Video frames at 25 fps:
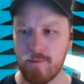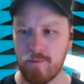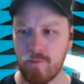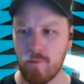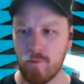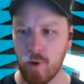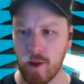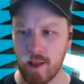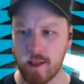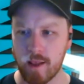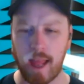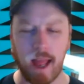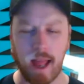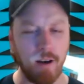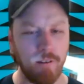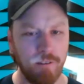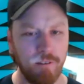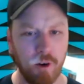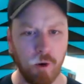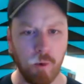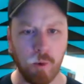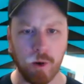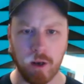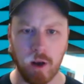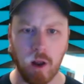with our
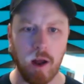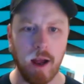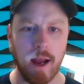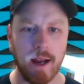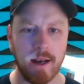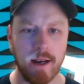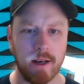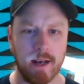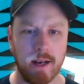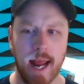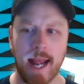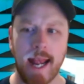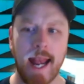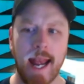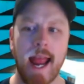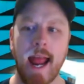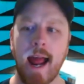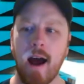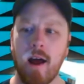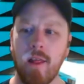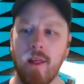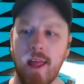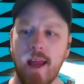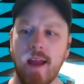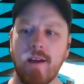forward line and
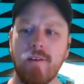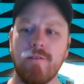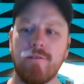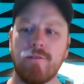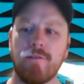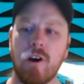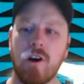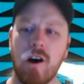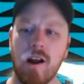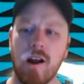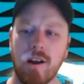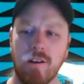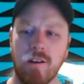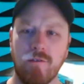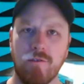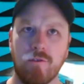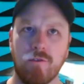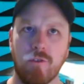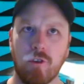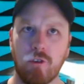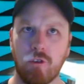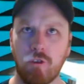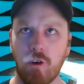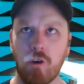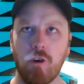how they've kind of
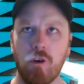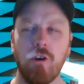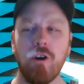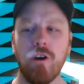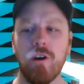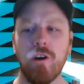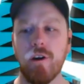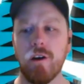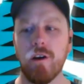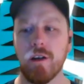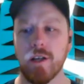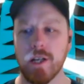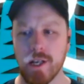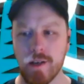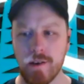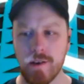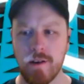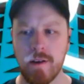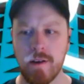recruited and